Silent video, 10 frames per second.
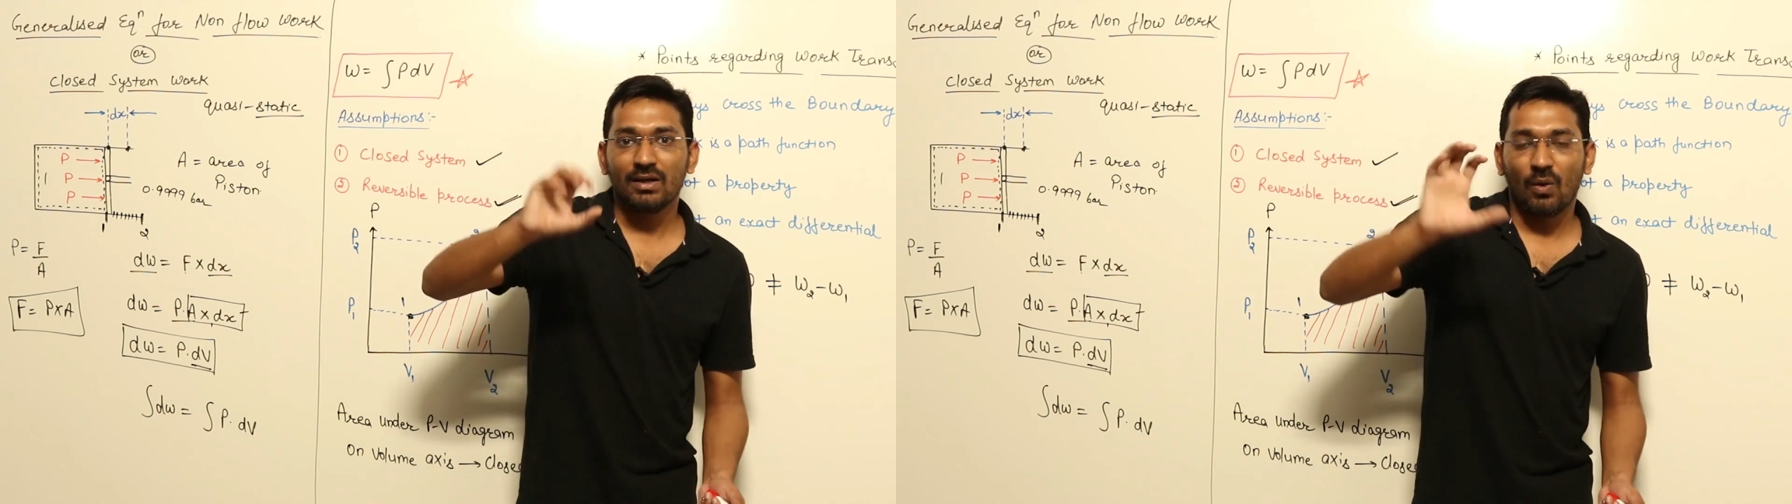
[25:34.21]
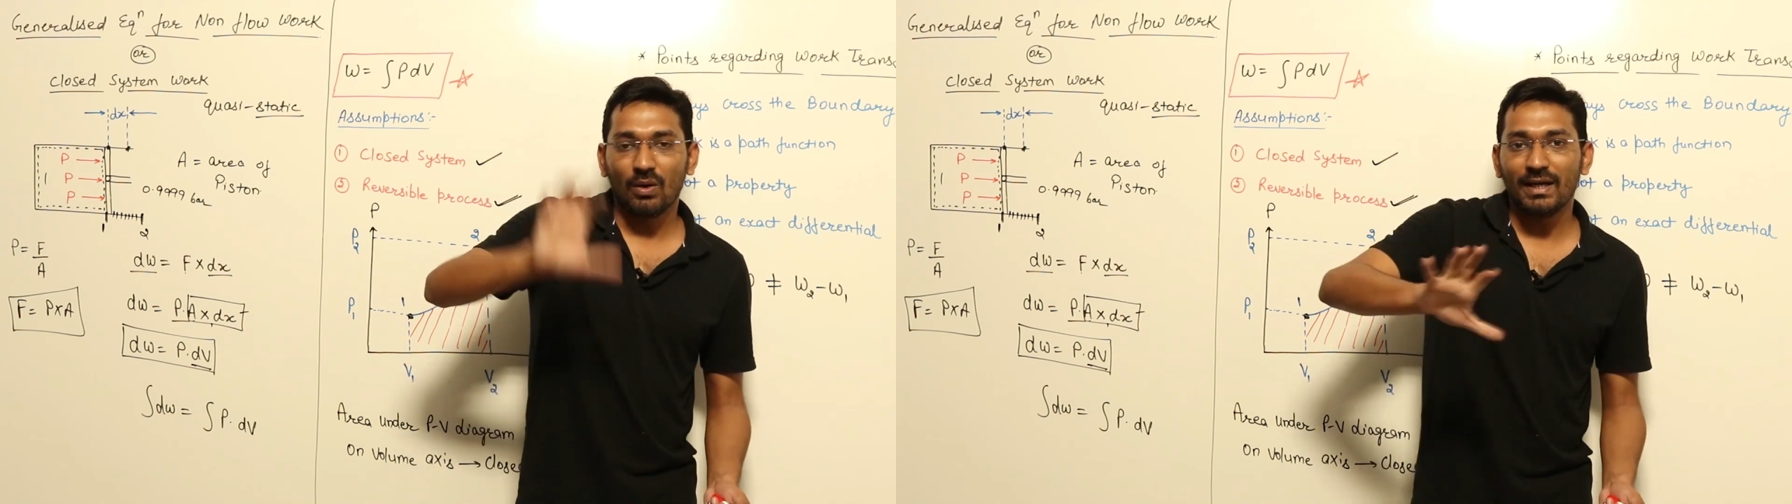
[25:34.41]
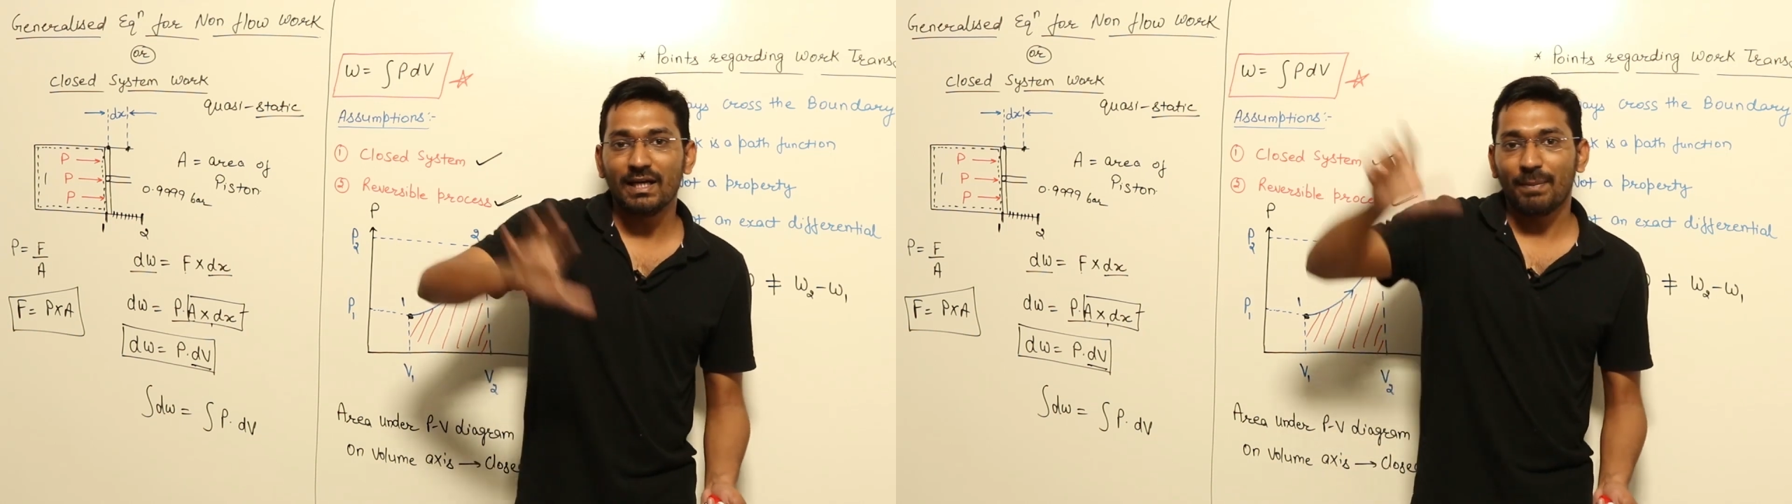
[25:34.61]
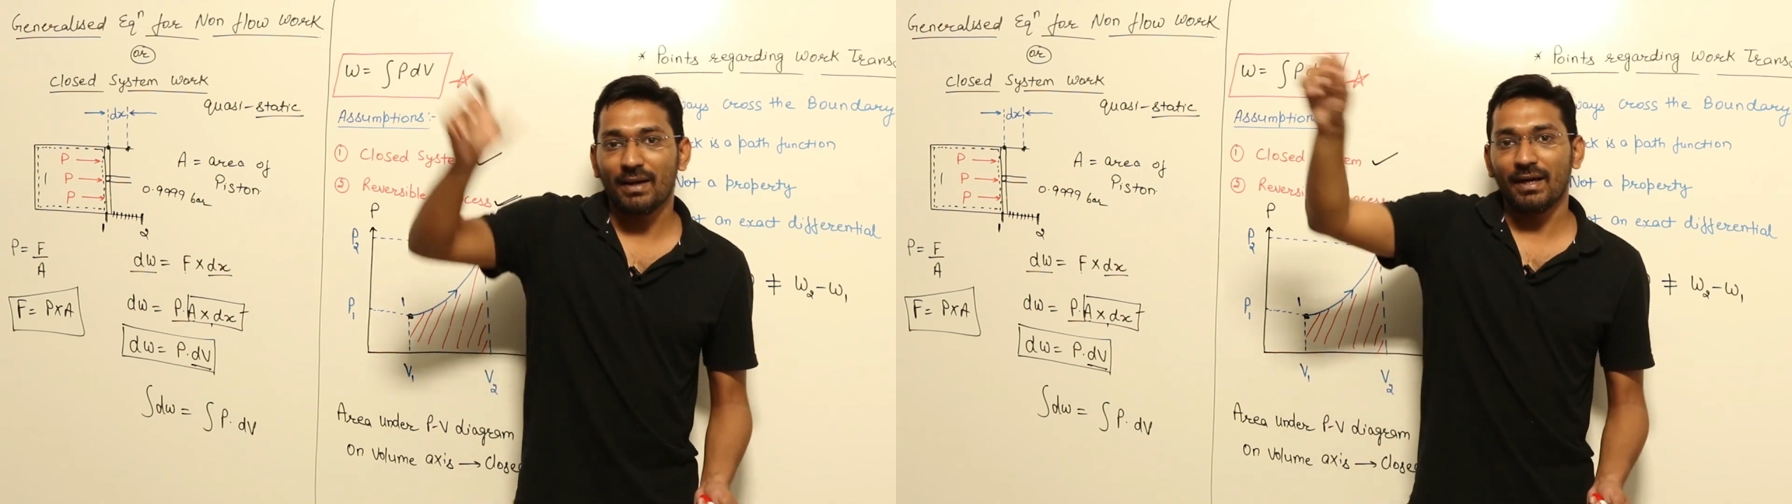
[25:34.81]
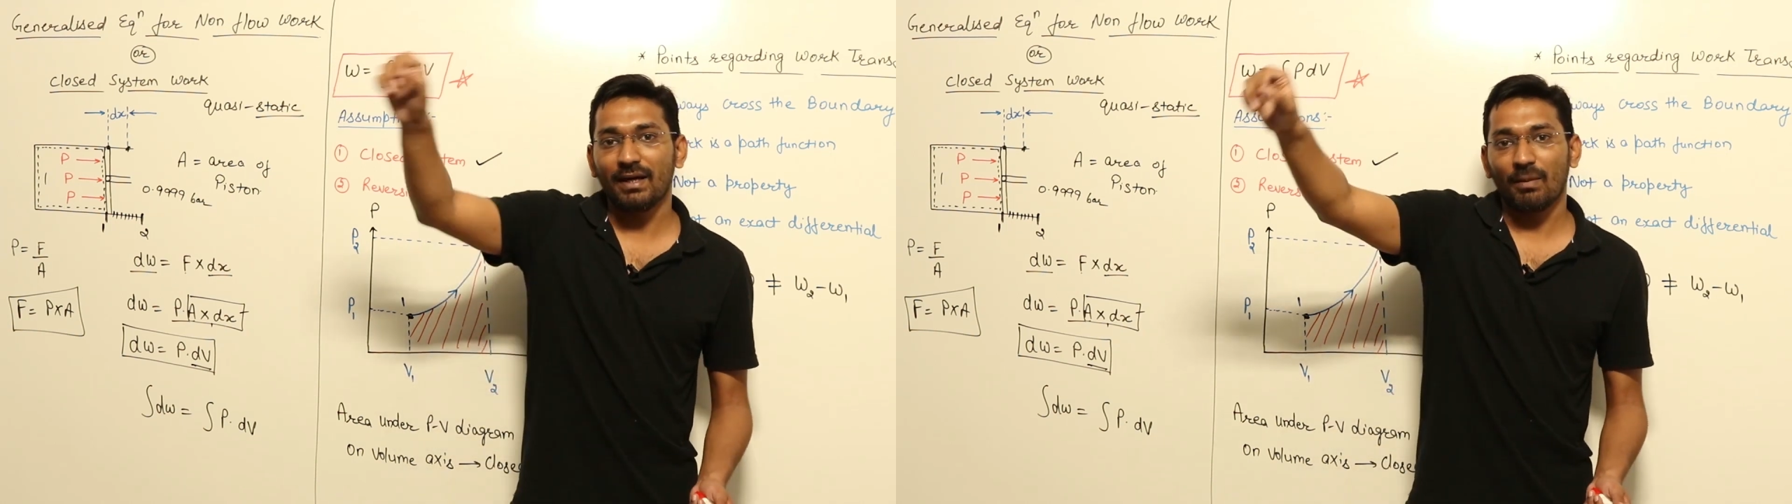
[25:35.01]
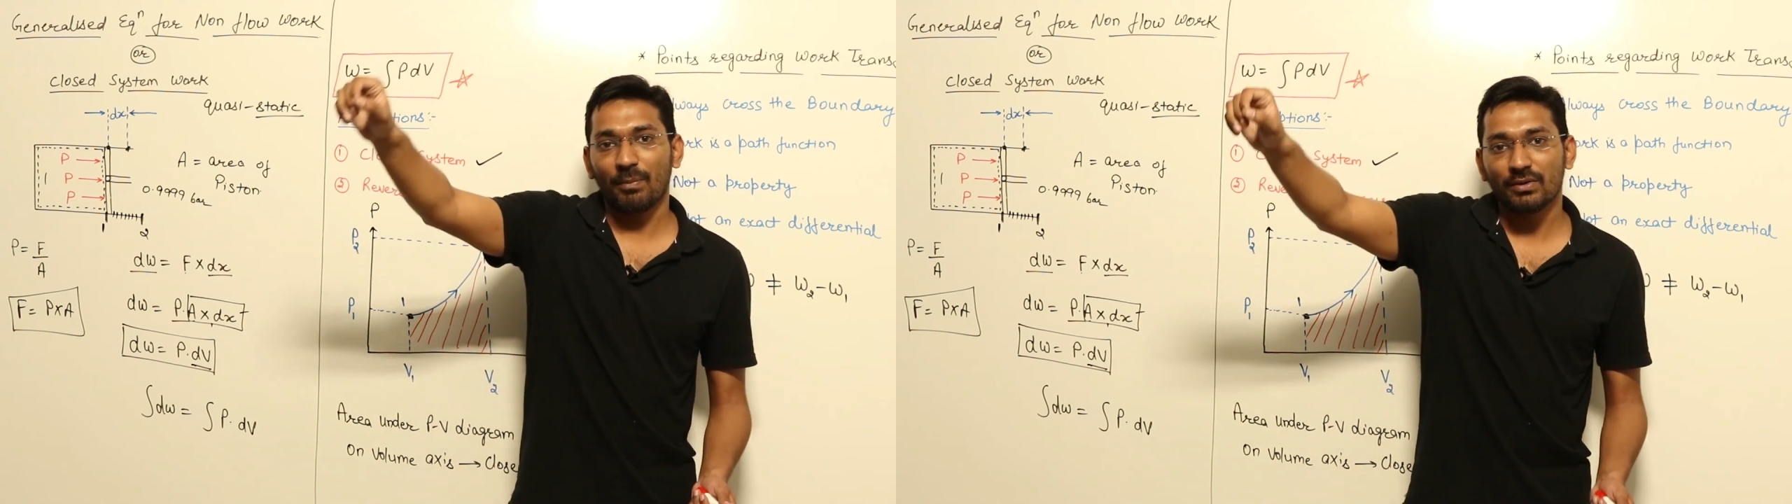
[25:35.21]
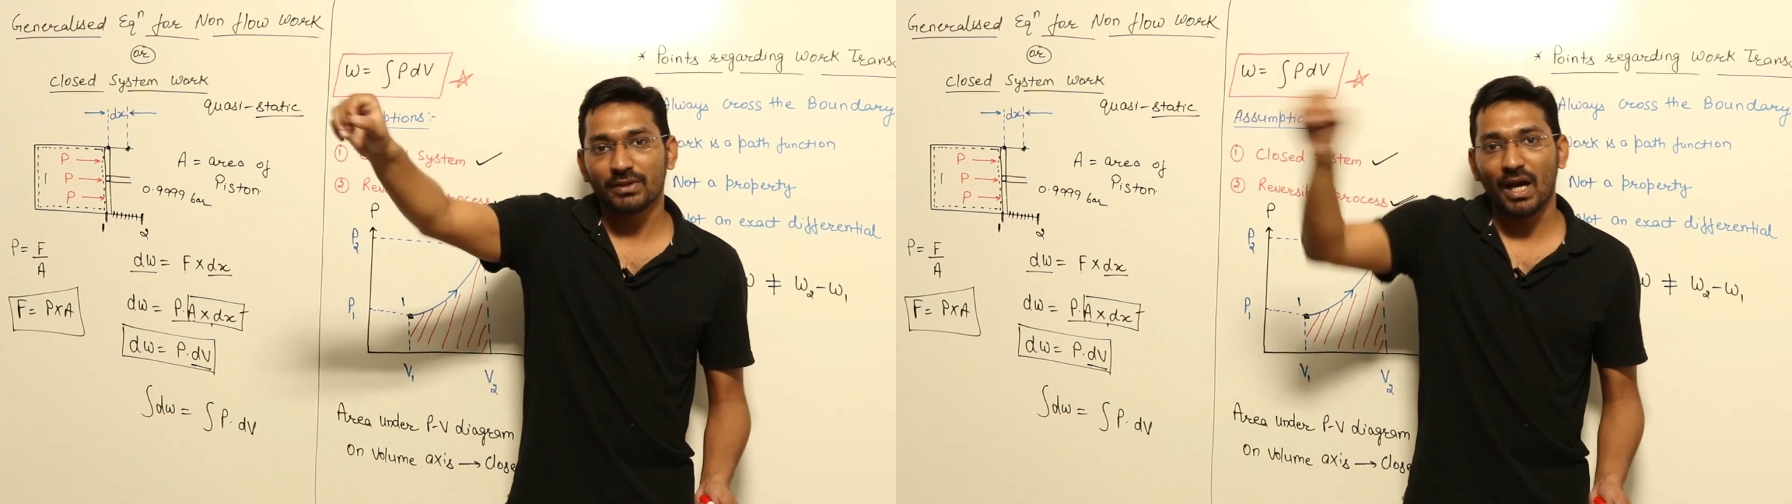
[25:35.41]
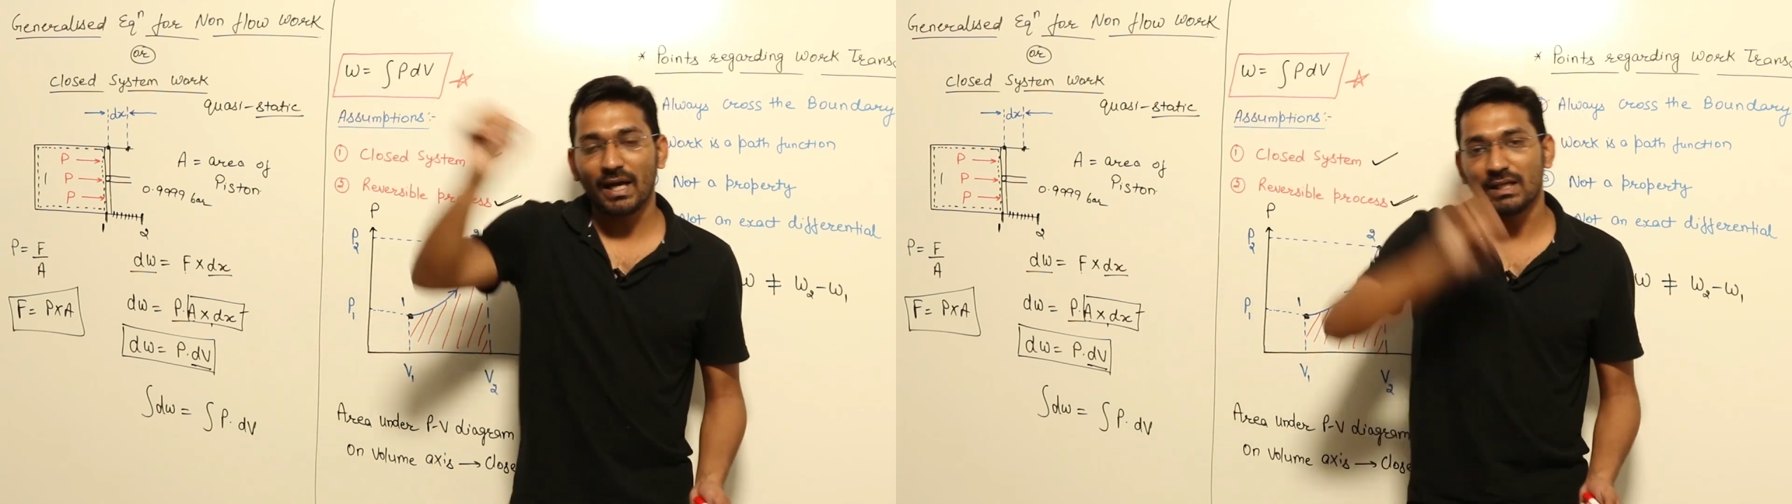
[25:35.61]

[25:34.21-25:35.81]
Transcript: only dependent upon the